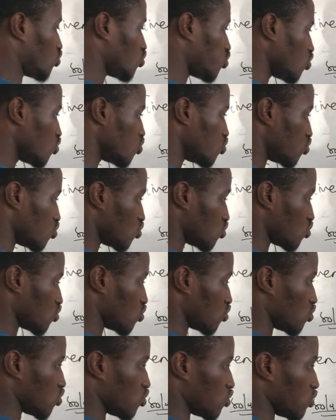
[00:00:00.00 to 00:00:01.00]
2
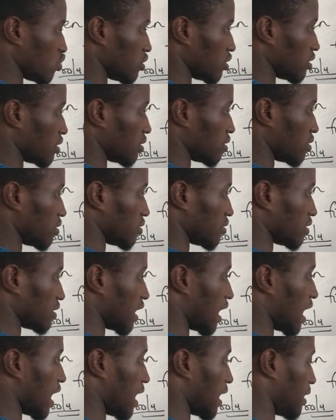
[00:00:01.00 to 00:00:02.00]

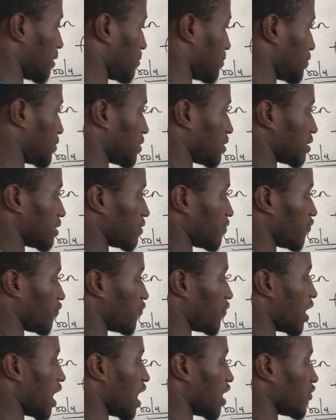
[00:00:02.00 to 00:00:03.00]
times
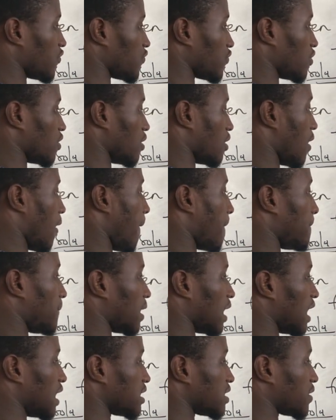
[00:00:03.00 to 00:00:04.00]
5
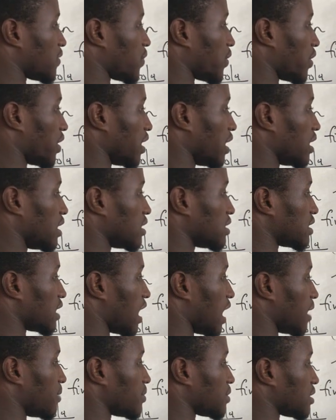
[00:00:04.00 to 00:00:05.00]
plus 3
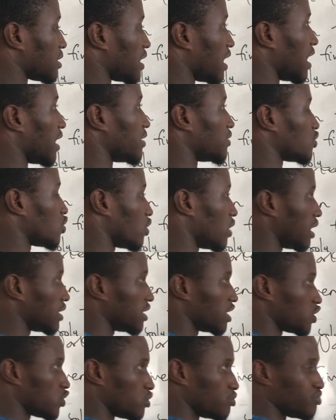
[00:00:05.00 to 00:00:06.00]
times 9. So we
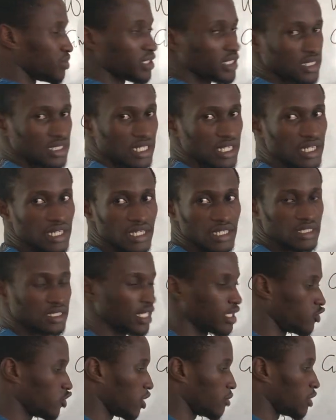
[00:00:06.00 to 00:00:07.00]
are just repeating the A's
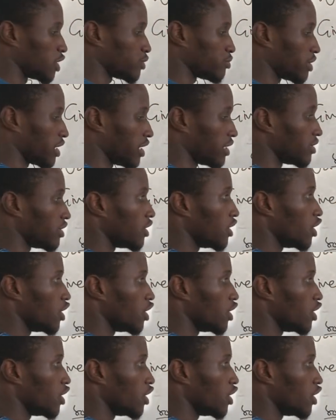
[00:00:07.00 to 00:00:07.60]
and we are multiplying.